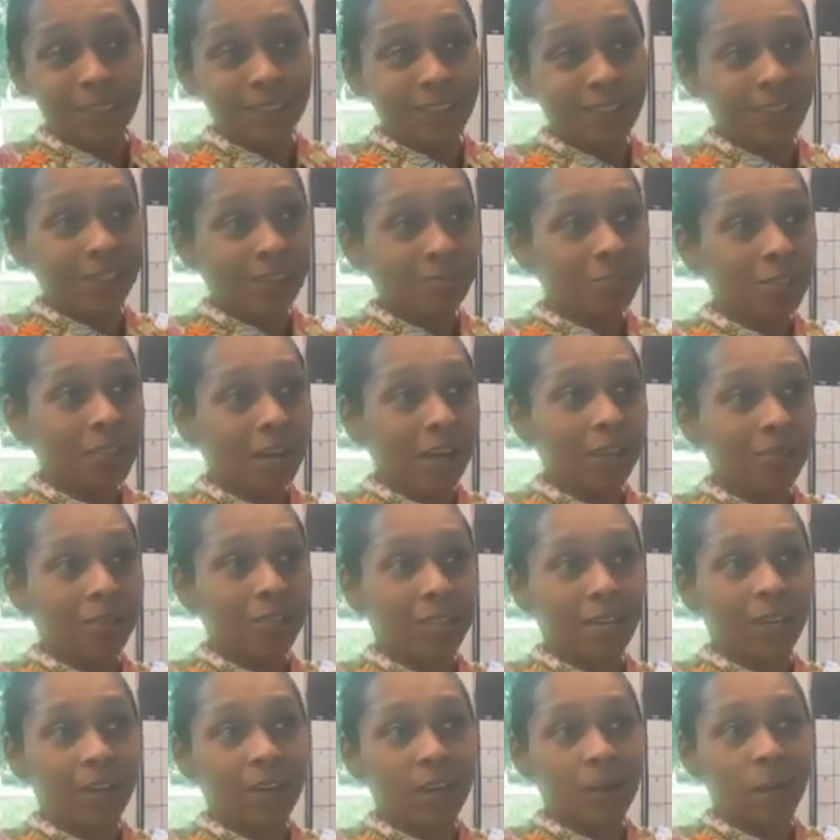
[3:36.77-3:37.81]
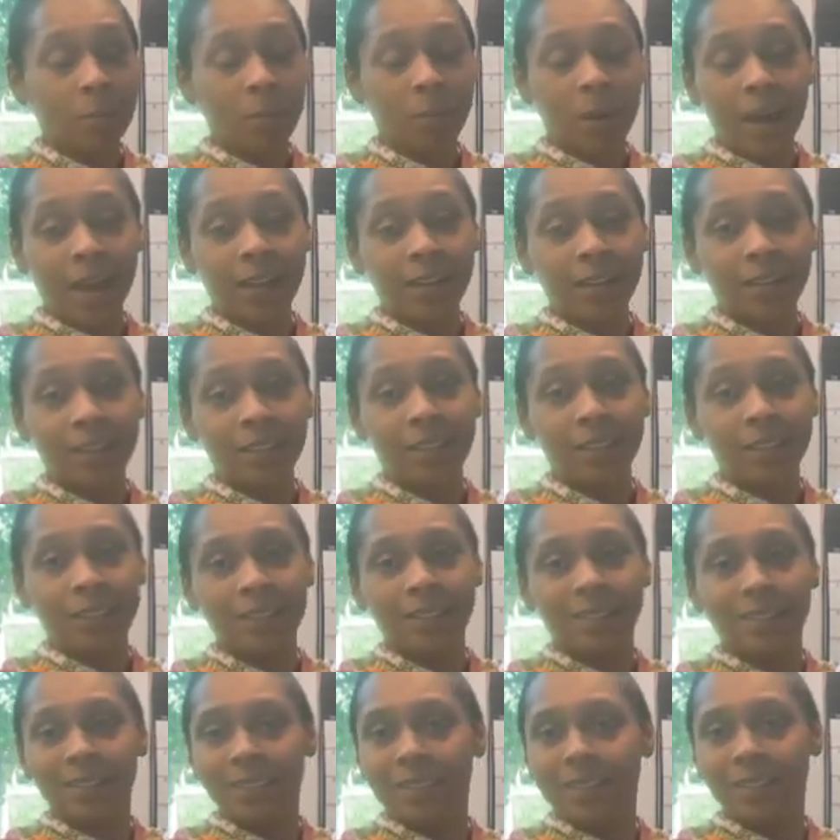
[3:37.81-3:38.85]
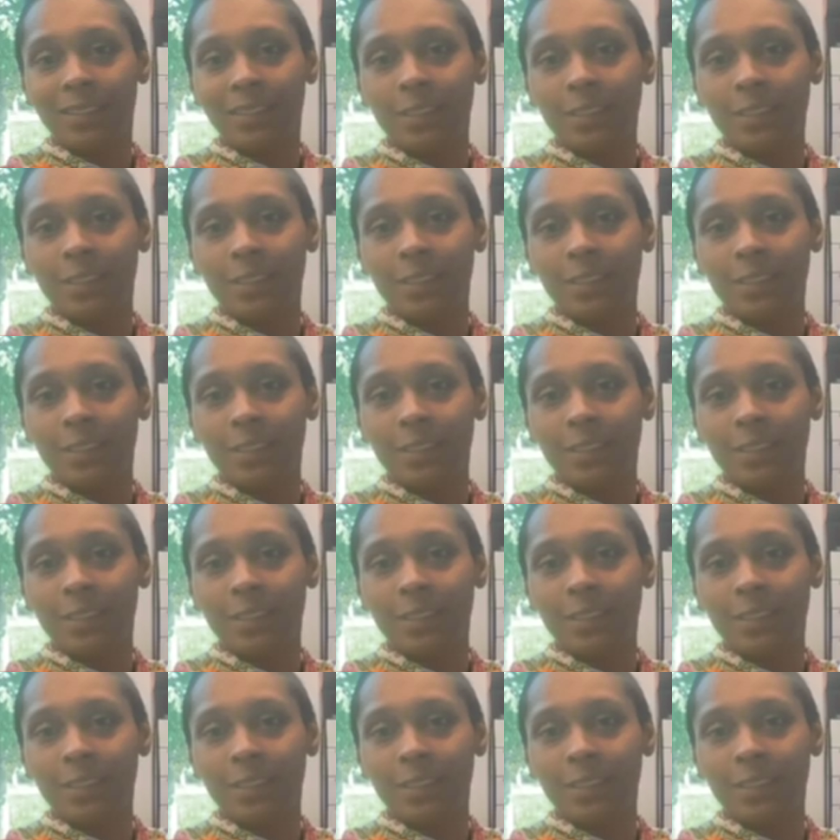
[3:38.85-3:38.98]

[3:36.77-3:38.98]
And sometimes they come back and it is